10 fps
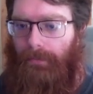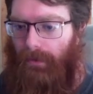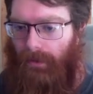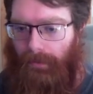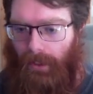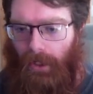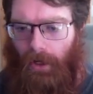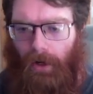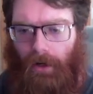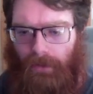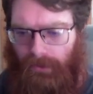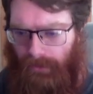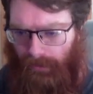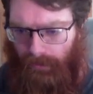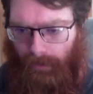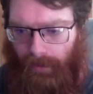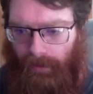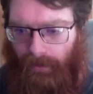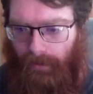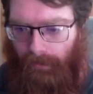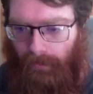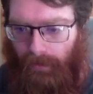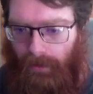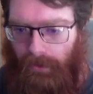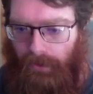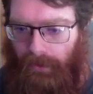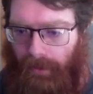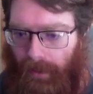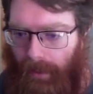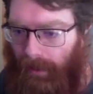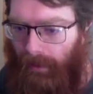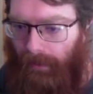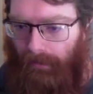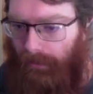going to be constantly making them easier to hit, and they're